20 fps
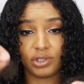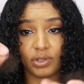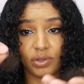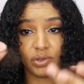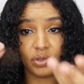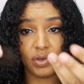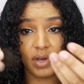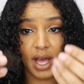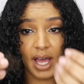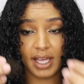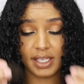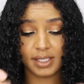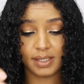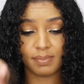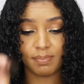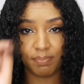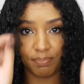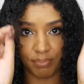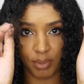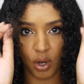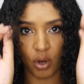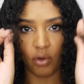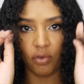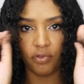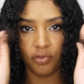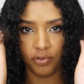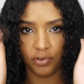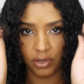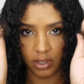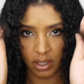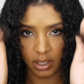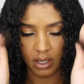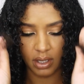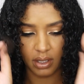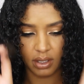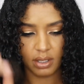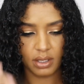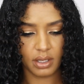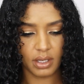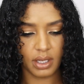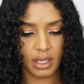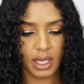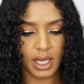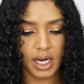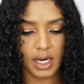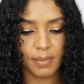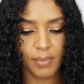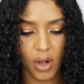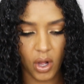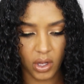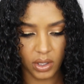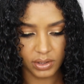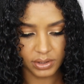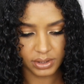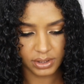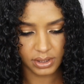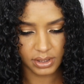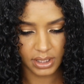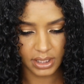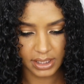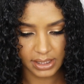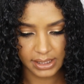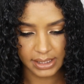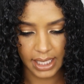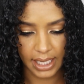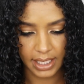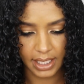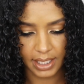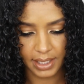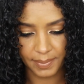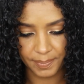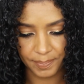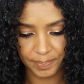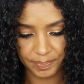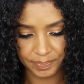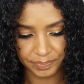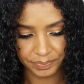show you guys both hairballs in a second.